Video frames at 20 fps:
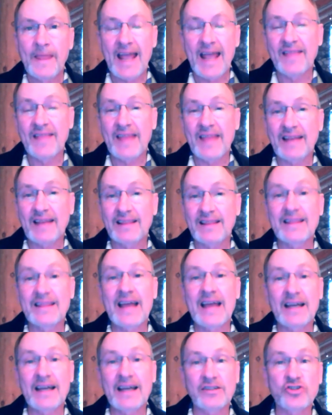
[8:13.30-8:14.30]
and
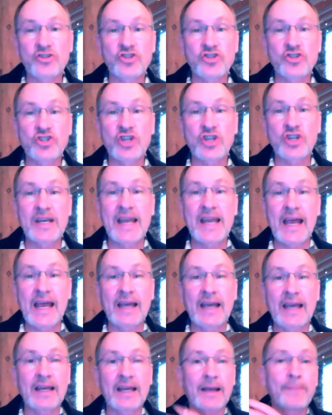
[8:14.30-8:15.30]
that
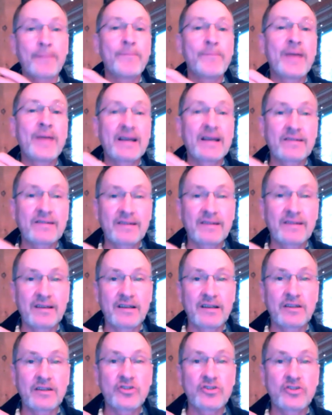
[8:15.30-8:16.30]
genetic
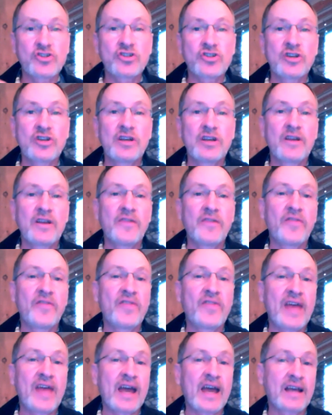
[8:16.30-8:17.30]
message,
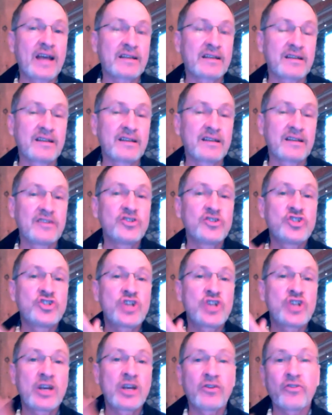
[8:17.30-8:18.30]
that
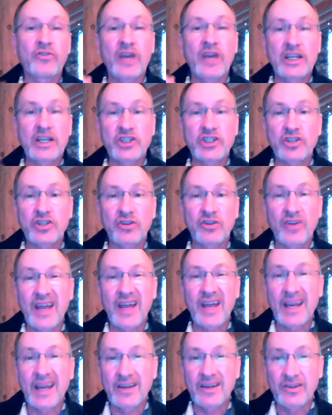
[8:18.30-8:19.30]

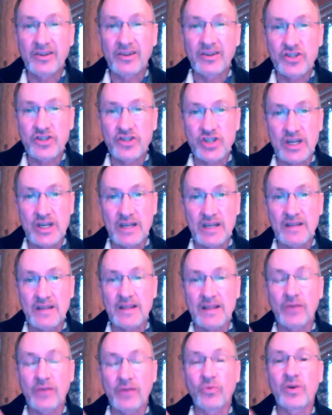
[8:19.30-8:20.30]
generational energy
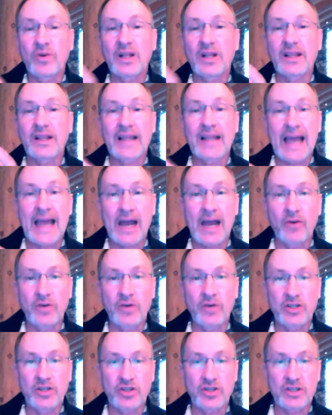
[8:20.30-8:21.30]
that would allow
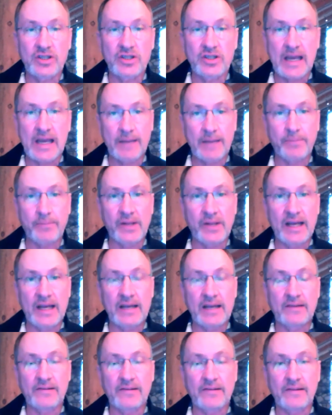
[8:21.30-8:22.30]
it to take
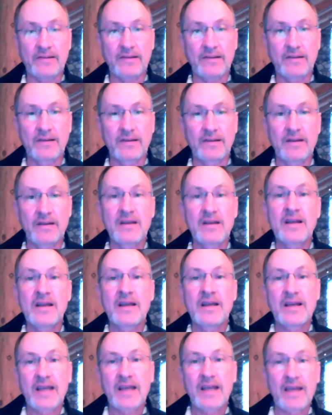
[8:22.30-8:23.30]
place
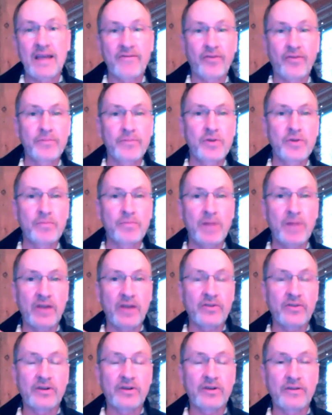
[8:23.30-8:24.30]
came from your
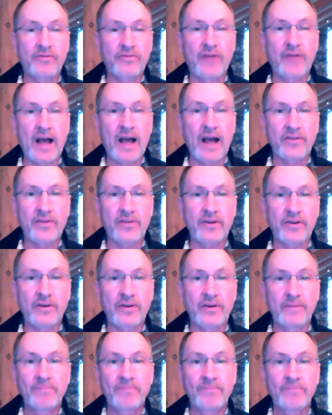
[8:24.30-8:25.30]
mother and father,
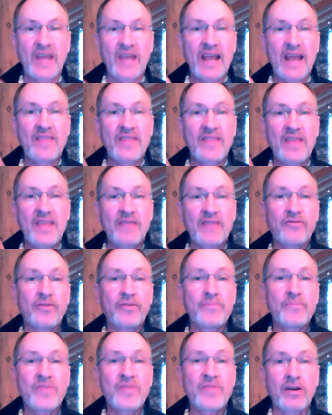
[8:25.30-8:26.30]
and then
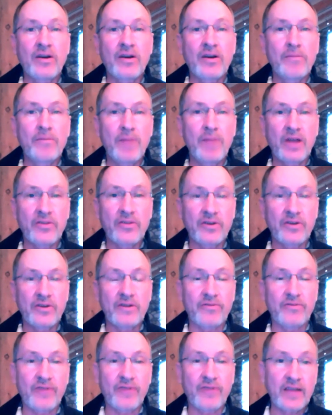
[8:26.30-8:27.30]
from their mother
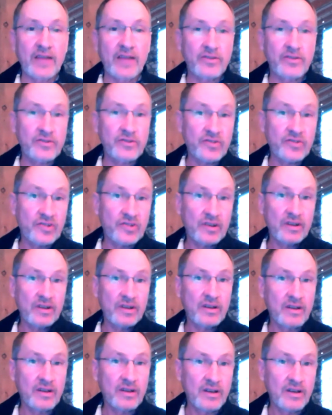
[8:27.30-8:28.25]
and fathers.